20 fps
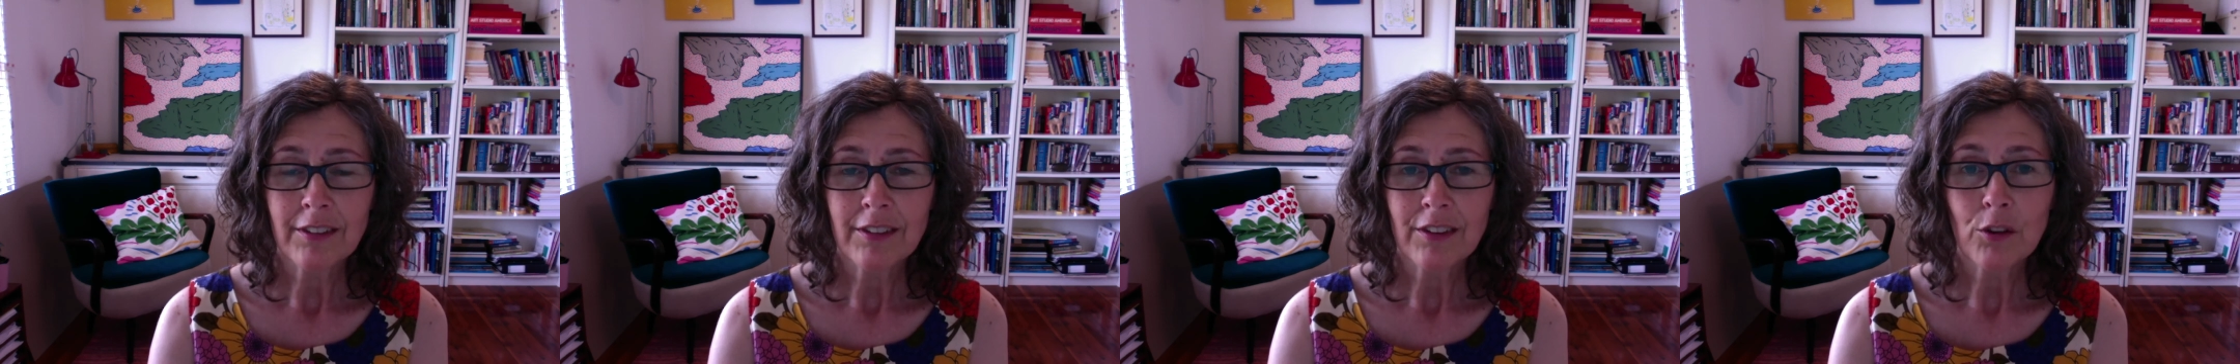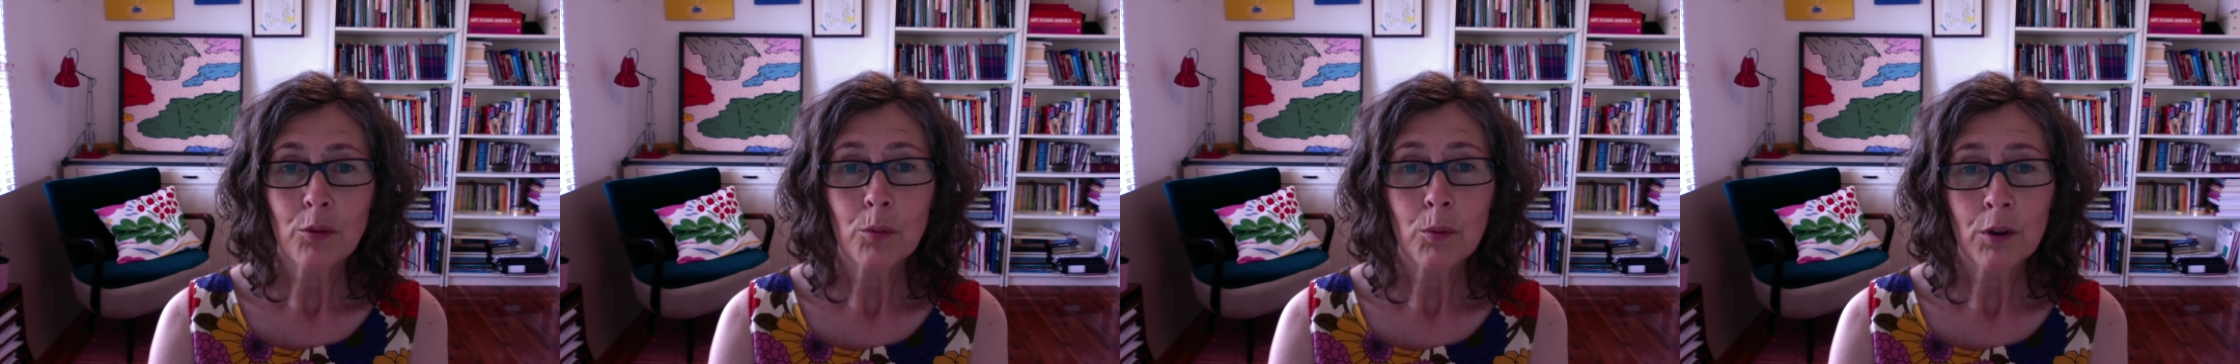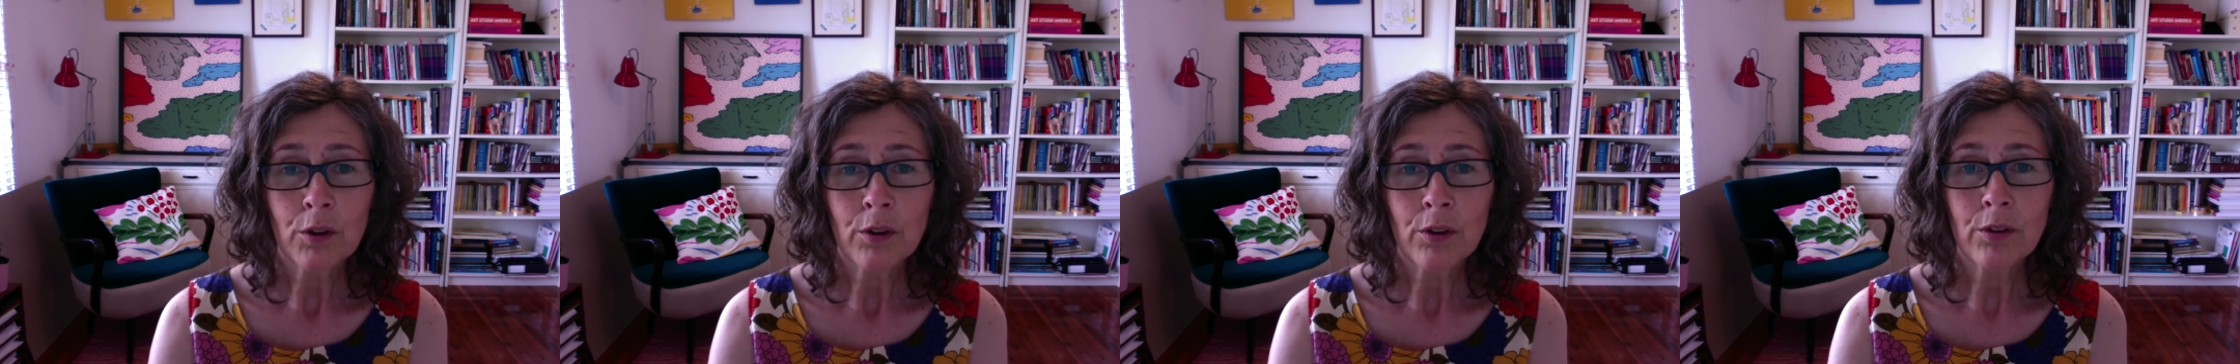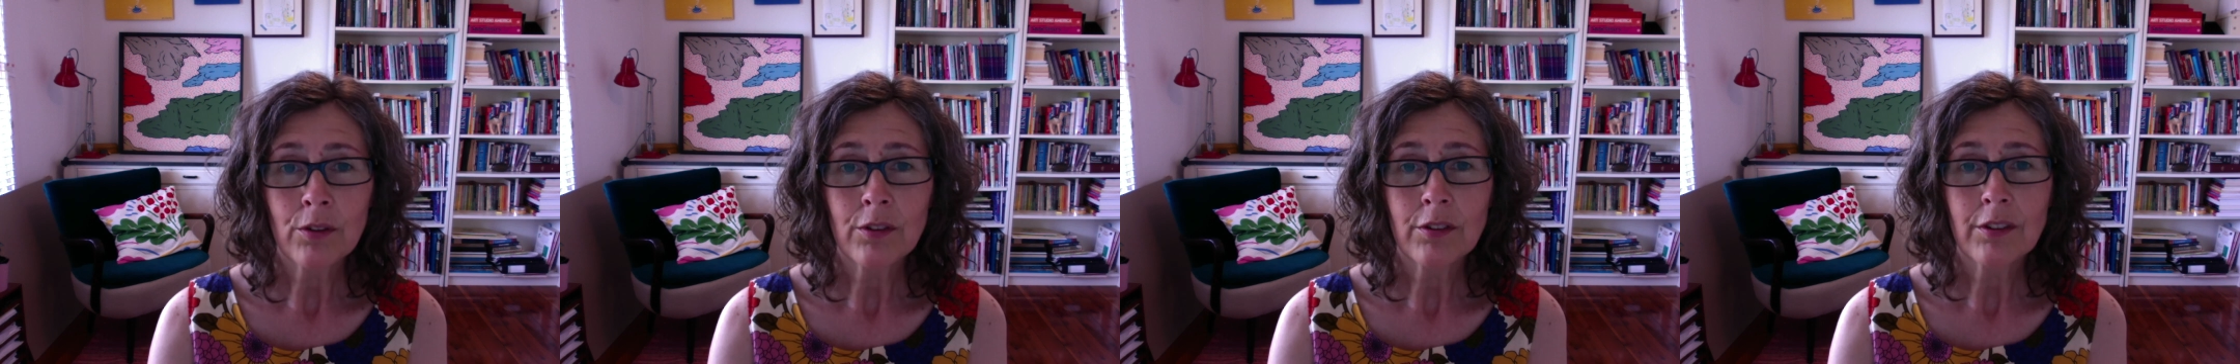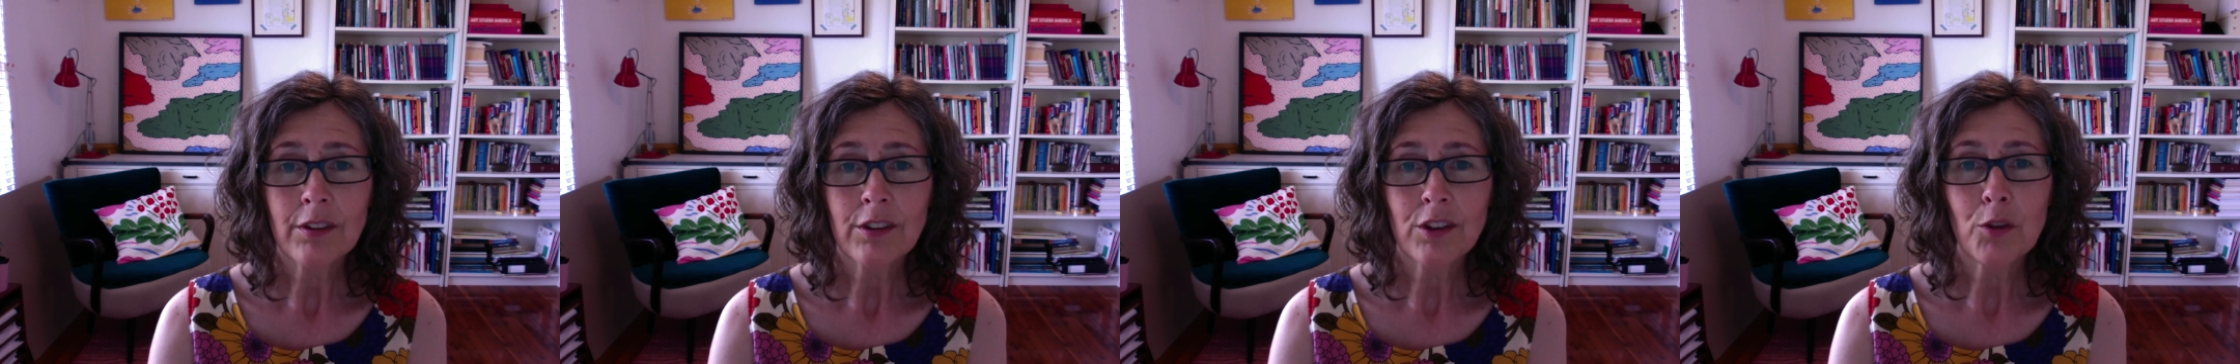the world
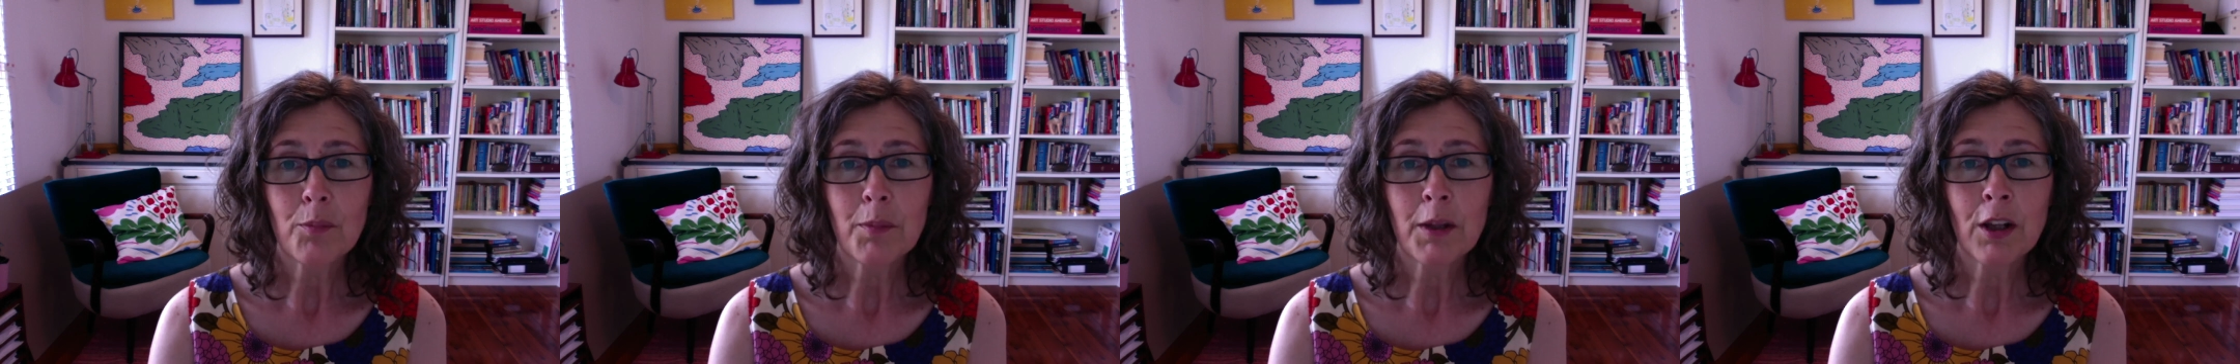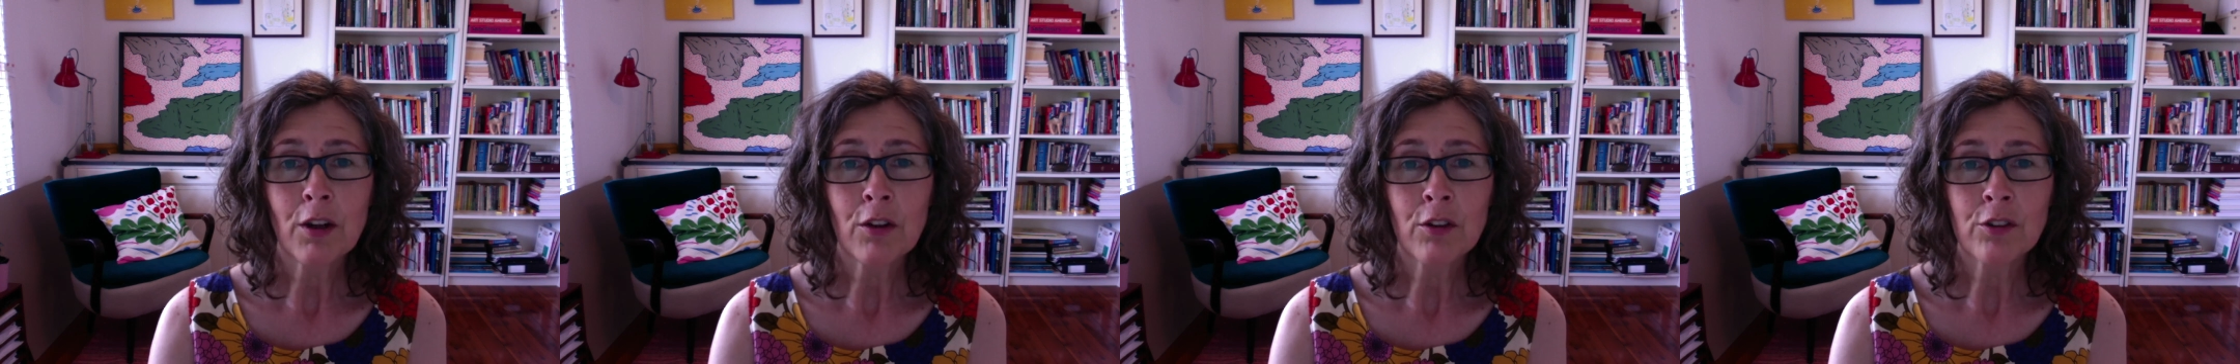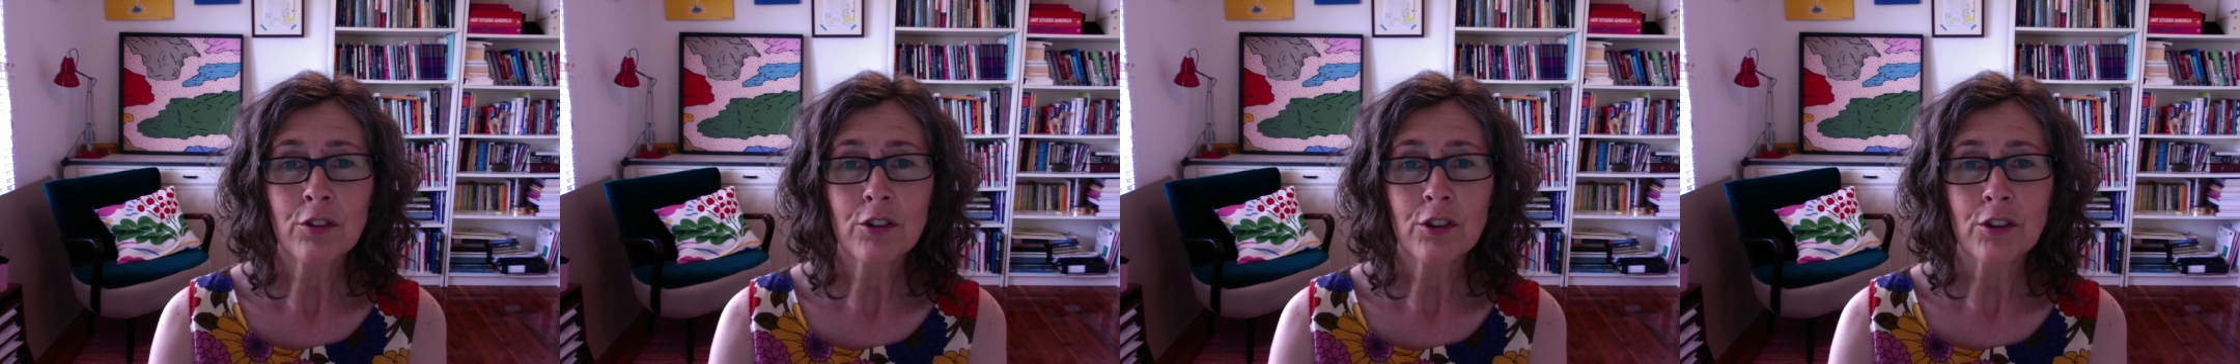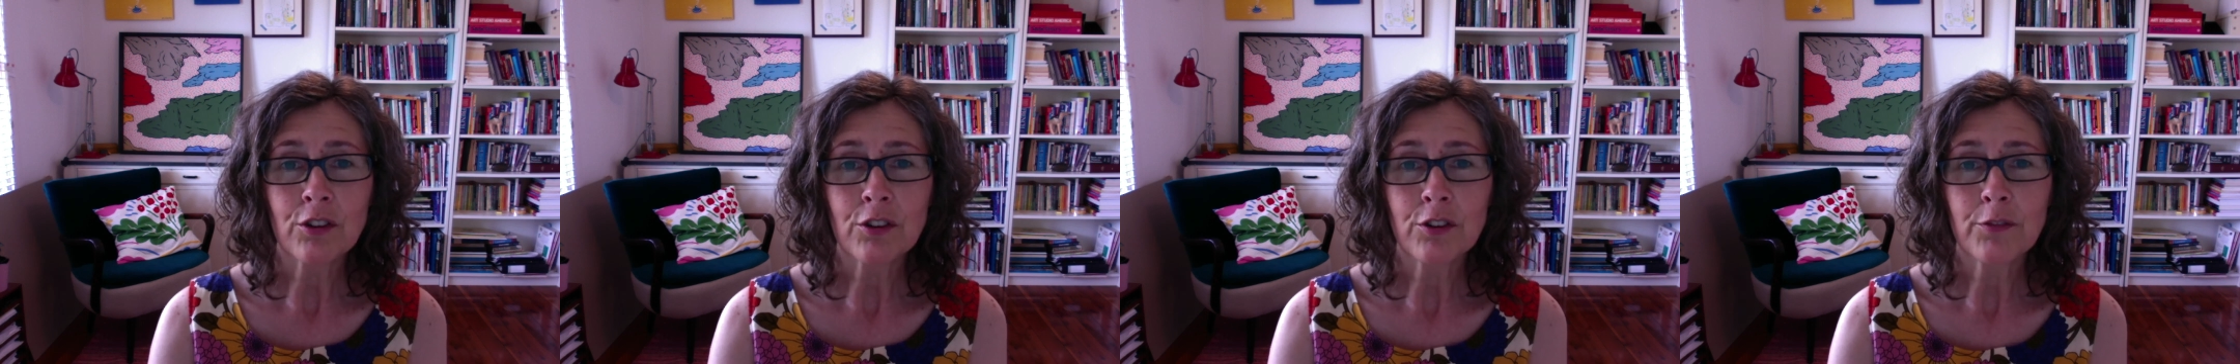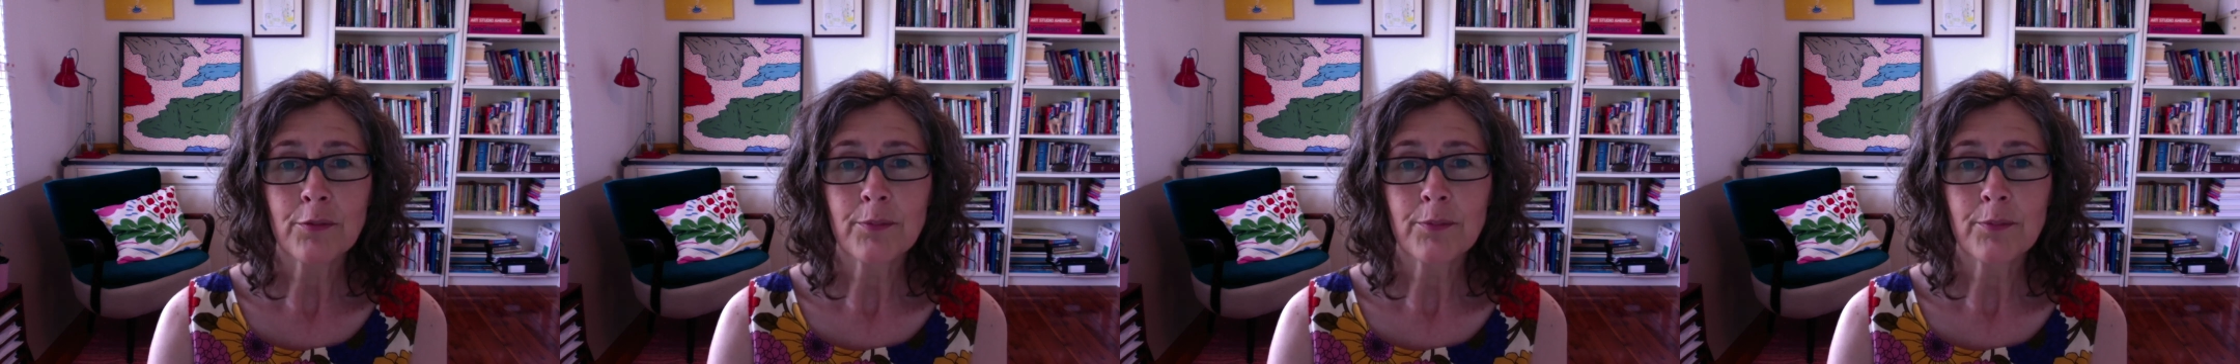you belong to.